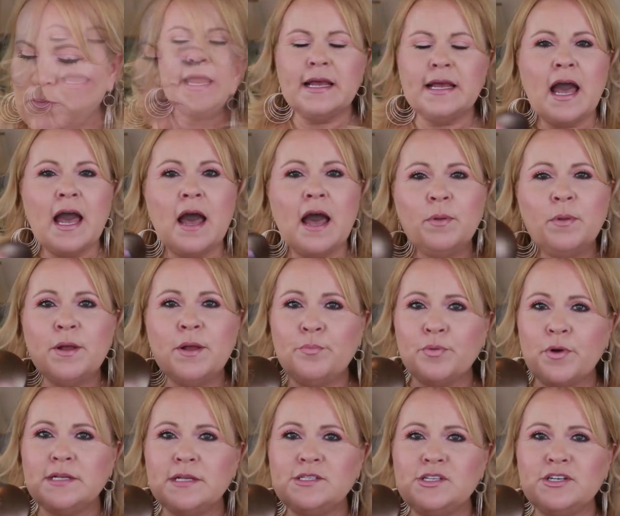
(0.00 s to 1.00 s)
And a couple of
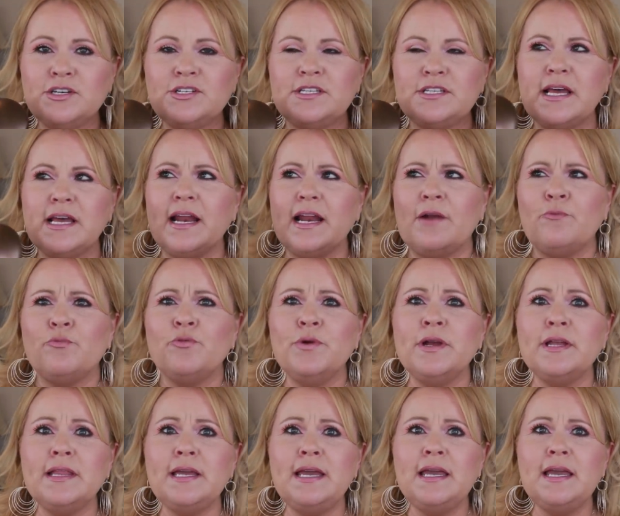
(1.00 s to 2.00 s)
bronzers that
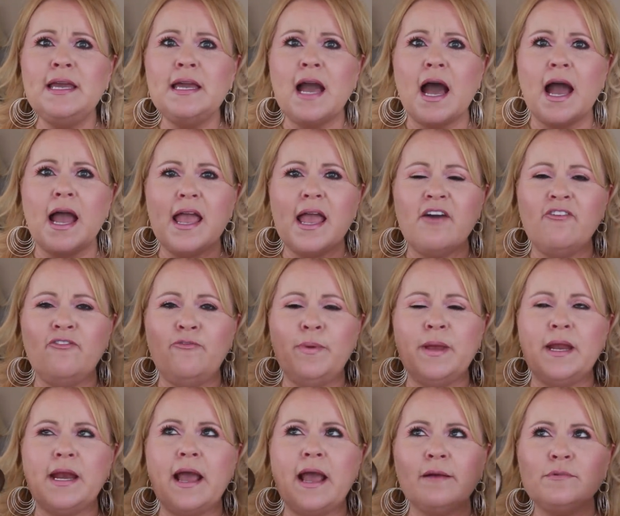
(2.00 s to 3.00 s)
really I have
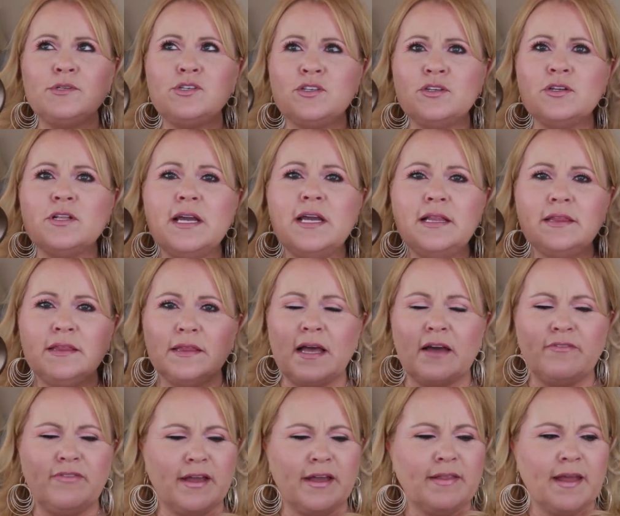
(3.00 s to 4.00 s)
been absolutely
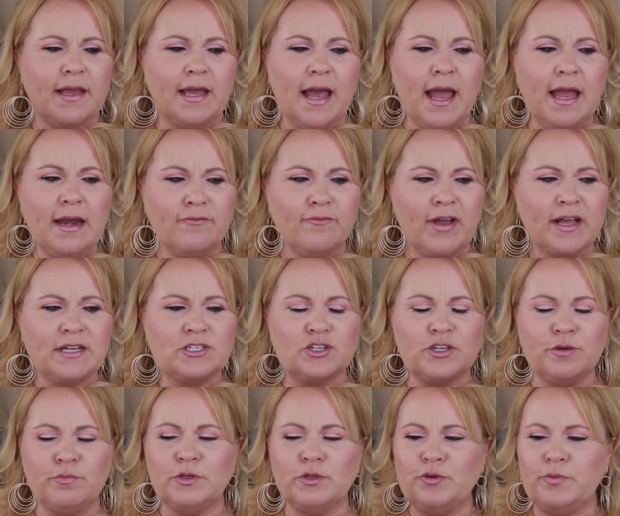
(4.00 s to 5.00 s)
loving, they kind of actually
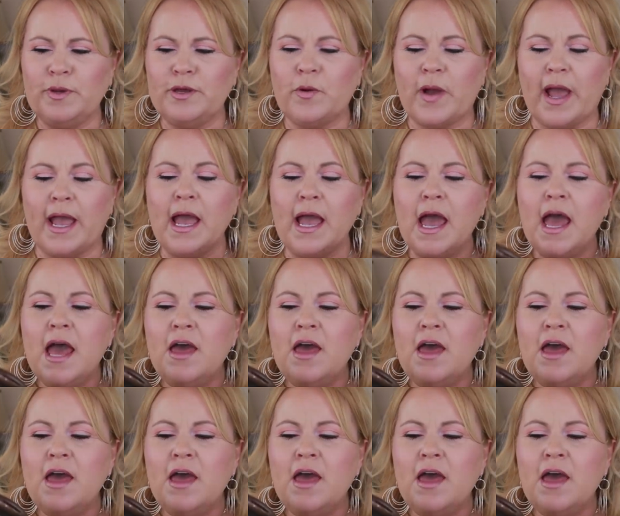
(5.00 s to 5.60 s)
blew me away.